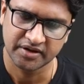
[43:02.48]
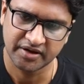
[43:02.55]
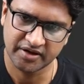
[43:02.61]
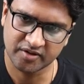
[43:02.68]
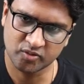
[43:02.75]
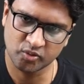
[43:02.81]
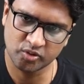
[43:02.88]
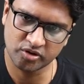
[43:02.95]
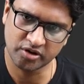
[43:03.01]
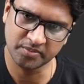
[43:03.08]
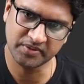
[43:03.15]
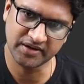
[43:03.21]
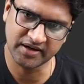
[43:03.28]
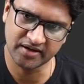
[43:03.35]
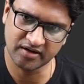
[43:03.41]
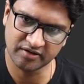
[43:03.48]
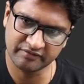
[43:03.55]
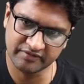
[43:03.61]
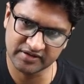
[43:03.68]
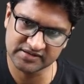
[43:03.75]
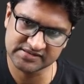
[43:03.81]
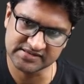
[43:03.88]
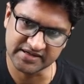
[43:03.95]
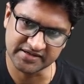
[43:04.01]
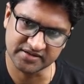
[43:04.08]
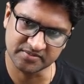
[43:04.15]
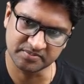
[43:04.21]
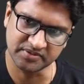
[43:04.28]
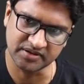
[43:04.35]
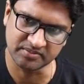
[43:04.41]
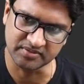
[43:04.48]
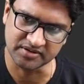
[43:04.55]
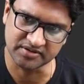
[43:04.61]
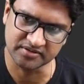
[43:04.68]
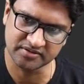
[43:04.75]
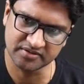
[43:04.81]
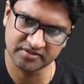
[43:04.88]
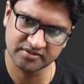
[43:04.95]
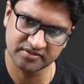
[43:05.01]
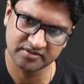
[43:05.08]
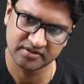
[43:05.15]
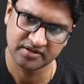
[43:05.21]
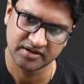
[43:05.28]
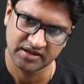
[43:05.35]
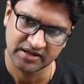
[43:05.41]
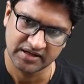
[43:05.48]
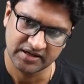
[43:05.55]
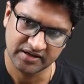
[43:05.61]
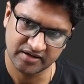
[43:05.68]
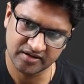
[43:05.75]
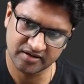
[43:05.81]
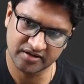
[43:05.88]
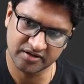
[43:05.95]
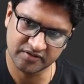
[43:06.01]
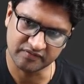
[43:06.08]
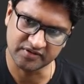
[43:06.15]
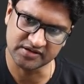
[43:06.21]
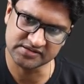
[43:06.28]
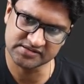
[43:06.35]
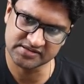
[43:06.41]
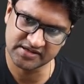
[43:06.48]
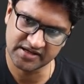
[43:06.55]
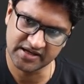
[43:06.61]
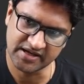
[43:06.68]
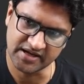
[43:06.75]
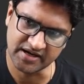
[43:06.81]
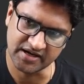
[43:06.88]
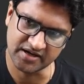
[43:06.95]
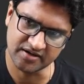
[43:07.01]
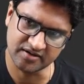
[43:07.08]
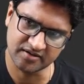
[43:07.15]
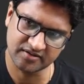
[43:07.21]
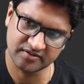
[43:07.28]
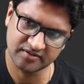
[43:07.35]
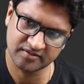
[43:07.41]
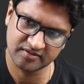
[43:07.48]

It could not be handled, it went inside the P method. Here it was handled.